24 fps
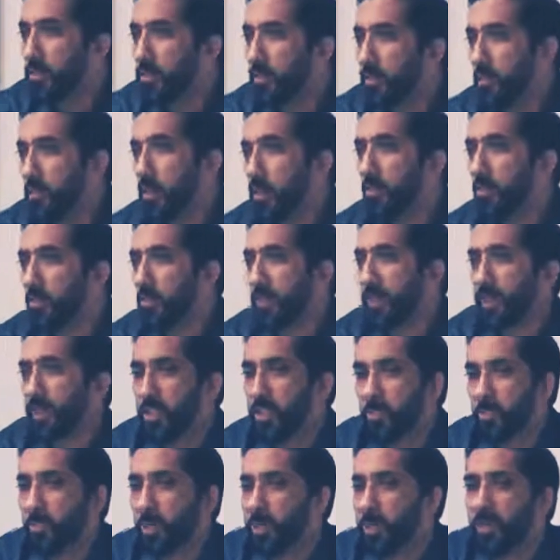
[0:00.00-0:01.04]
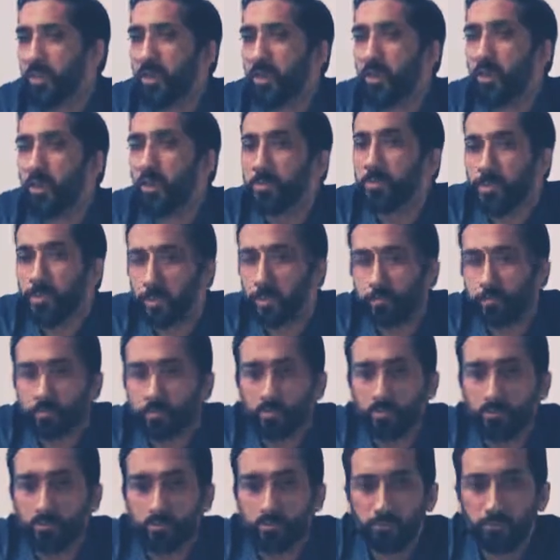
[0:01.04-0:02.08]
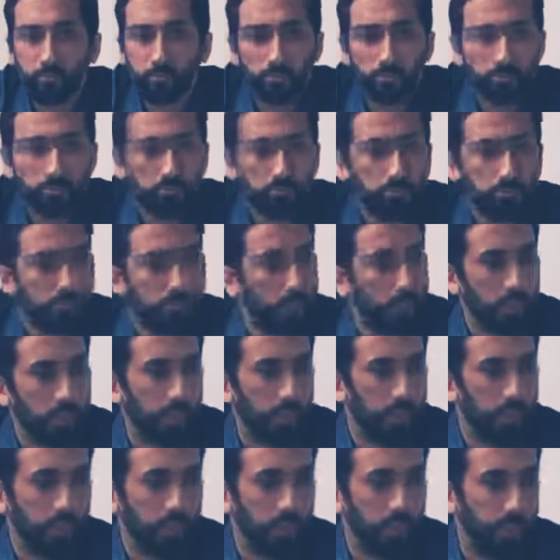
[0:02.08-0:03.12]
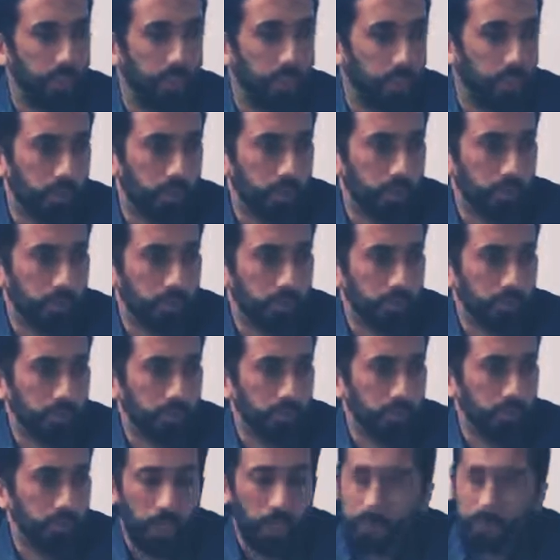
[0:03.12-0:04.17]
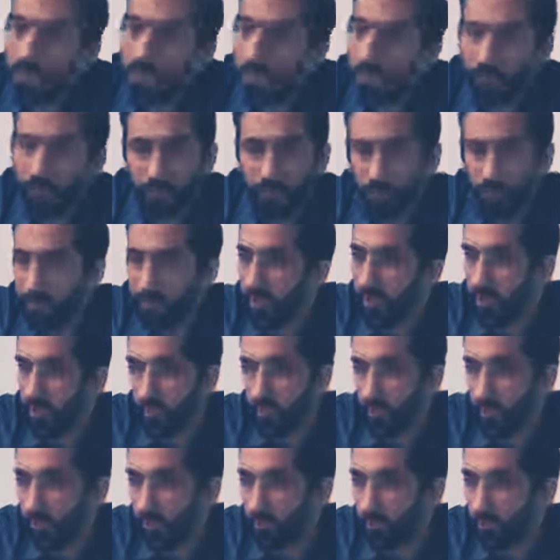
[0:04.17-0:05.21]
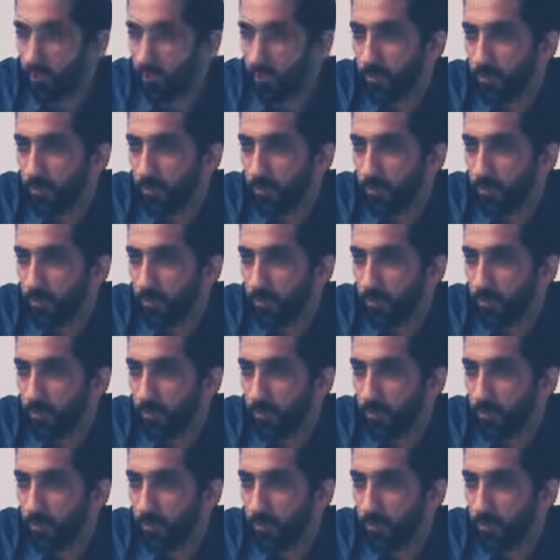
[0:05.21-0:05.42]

Let's say one of my kids made me very upset. He did something wrong. I got very angry.